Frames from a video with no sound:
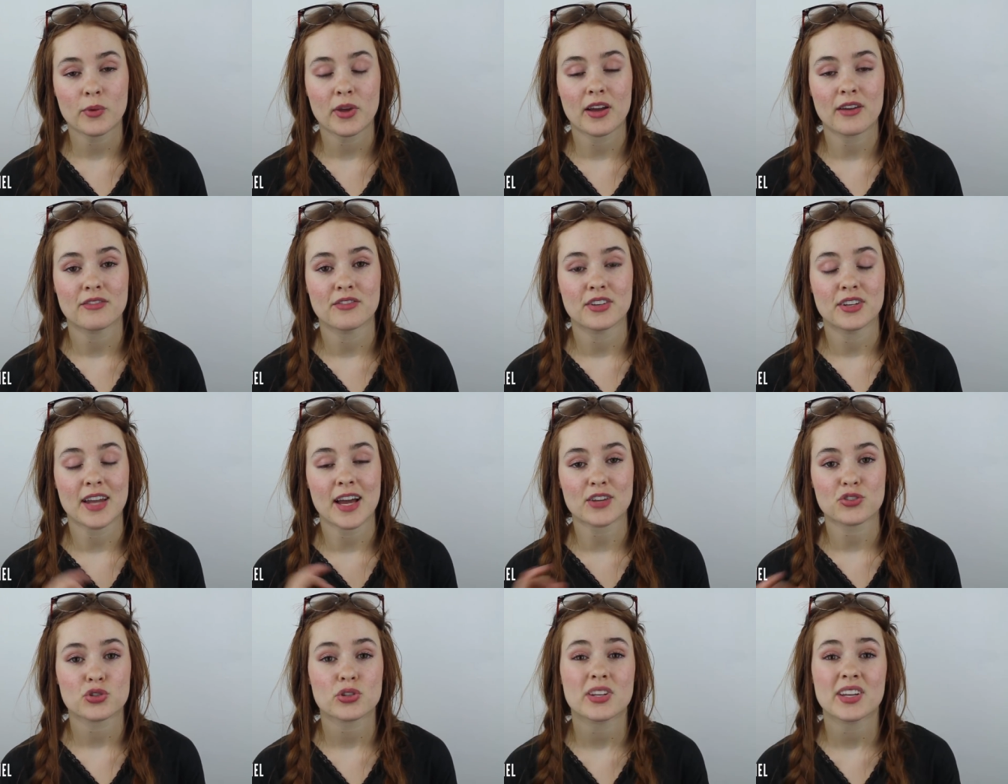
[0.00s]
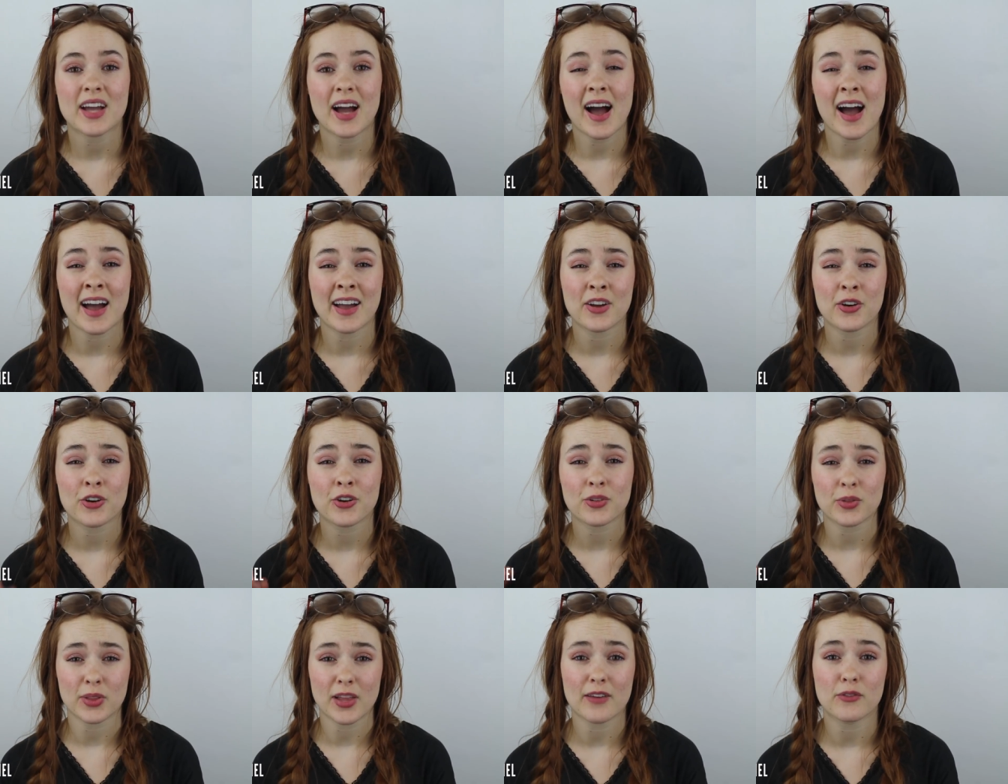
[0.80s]
We have naturally
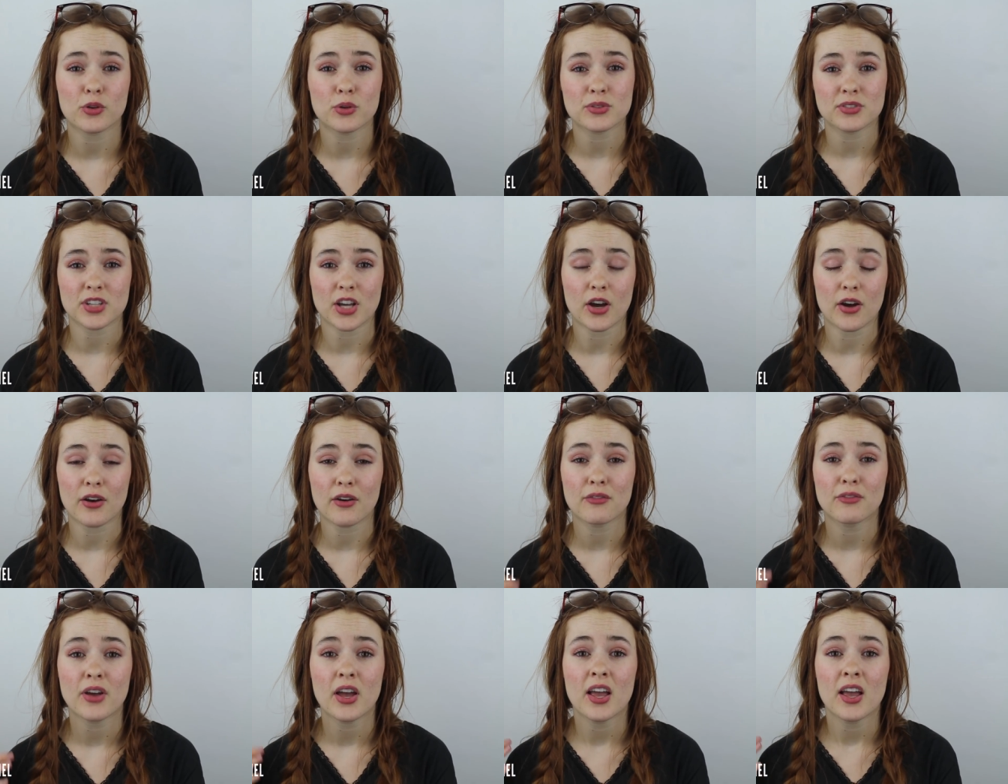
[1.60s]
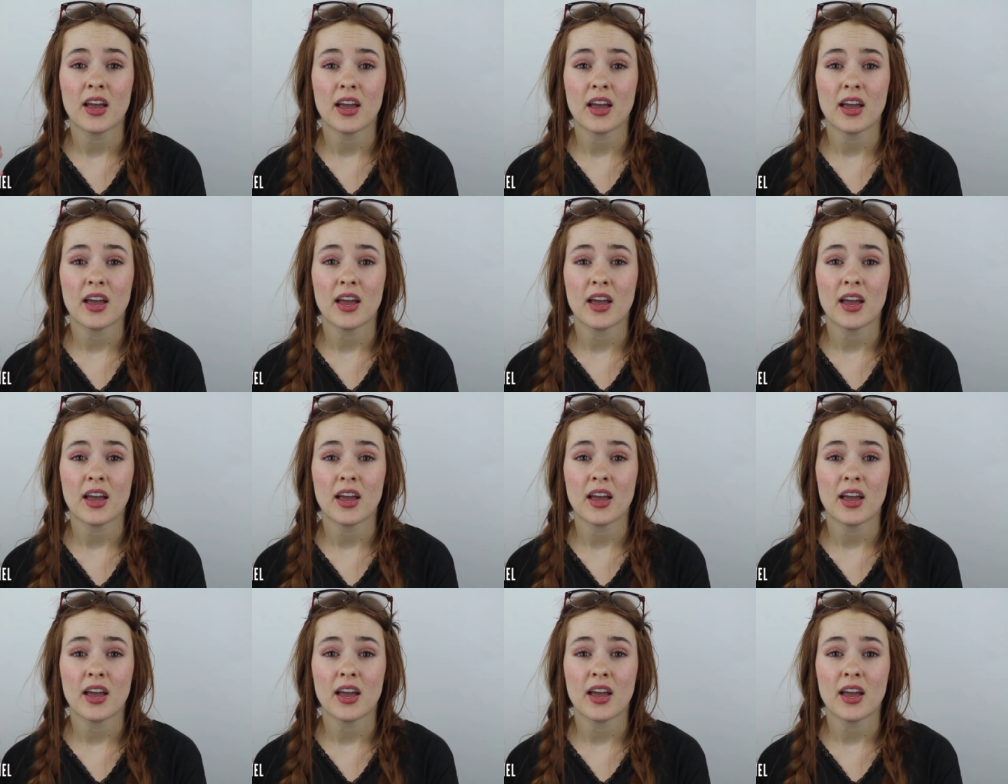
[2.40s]
higher levels of